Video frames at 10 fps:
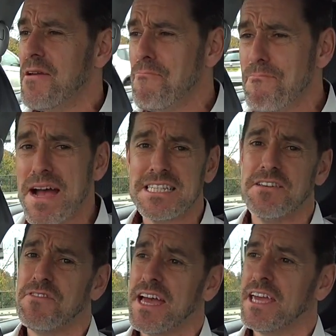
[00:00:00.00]
a
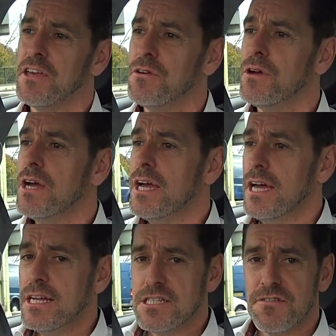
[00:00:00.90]
massive thank you
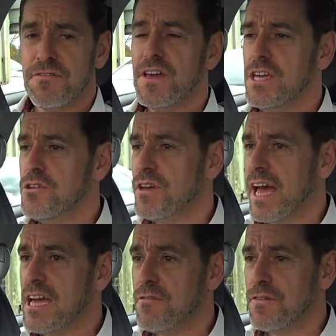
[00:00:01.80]
to Fiat
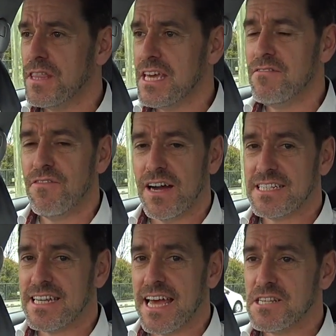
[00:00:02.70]
UK for the invite today.